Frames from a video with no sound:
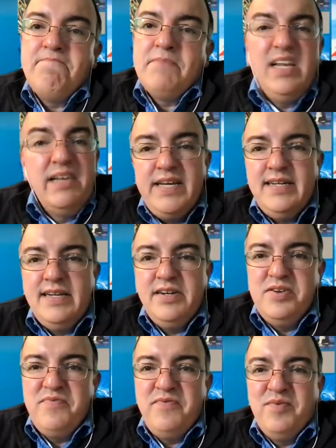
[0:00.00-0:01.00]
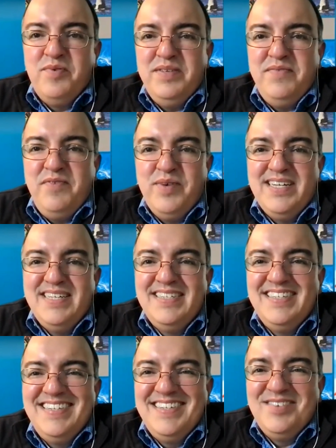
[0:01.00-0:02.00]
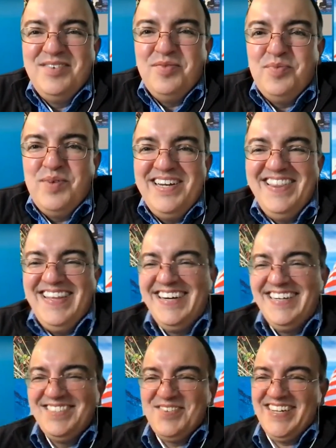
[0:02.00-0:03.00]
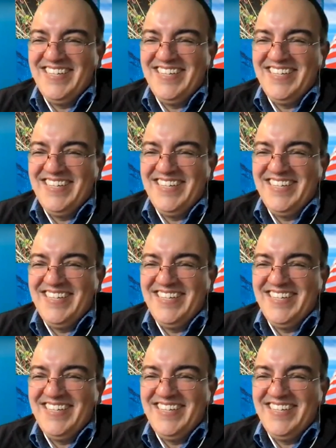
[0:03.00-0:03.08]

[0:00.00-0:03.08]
Olivia, I don't know if you want to weigh in on there as well.